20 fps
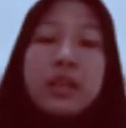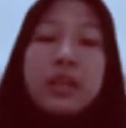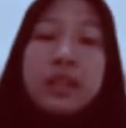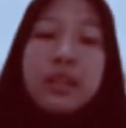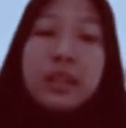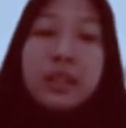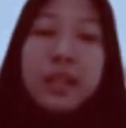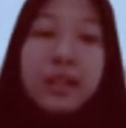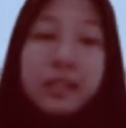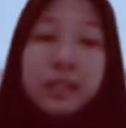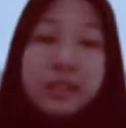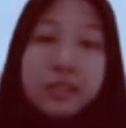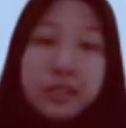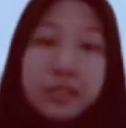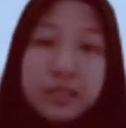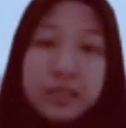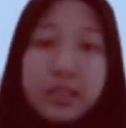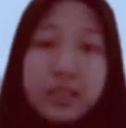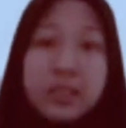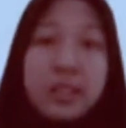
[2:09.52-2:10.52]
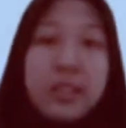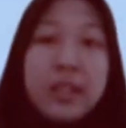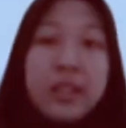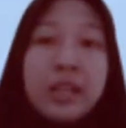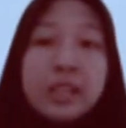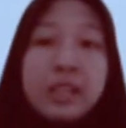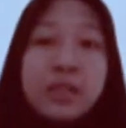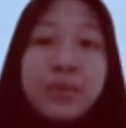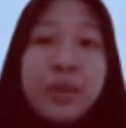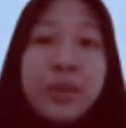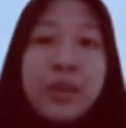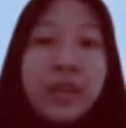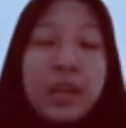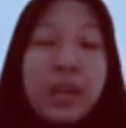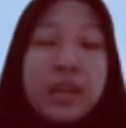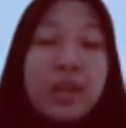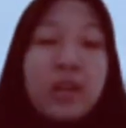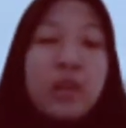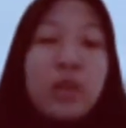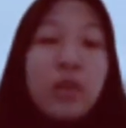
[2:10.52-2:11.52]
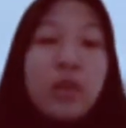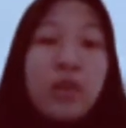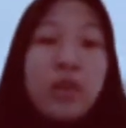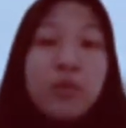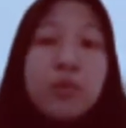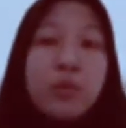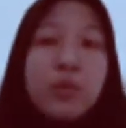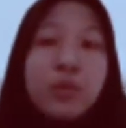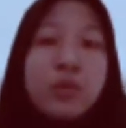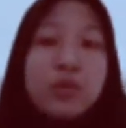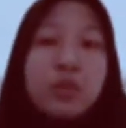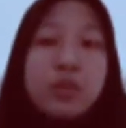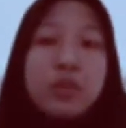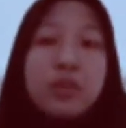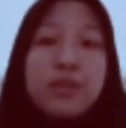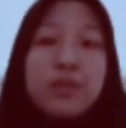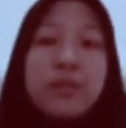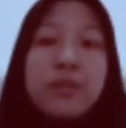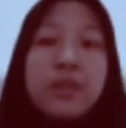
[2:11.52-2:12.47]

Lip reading: The next, analyze by hand or computer.